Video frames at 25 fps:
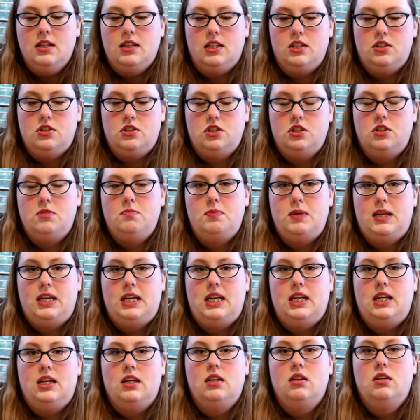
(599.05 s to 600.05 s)
They should
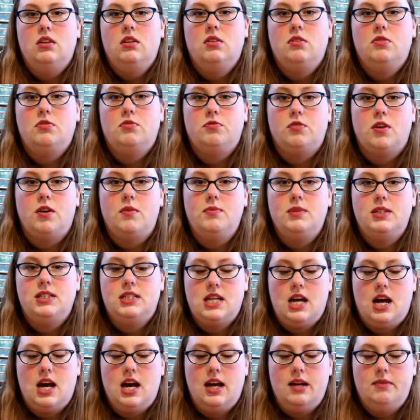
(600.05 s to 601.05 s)
be, from the
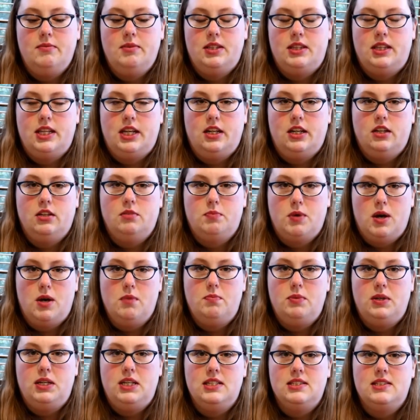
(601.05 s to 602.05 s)
time that they are
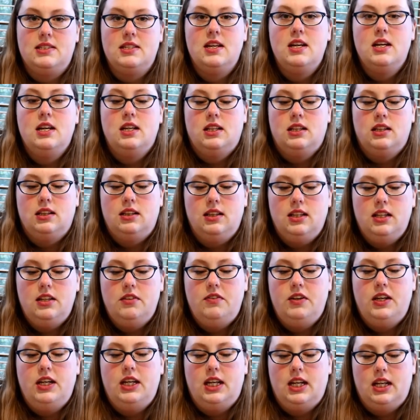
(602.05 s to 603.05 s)
puppies,
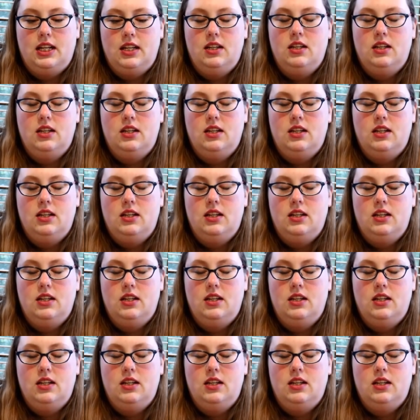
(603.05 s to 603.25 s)
living in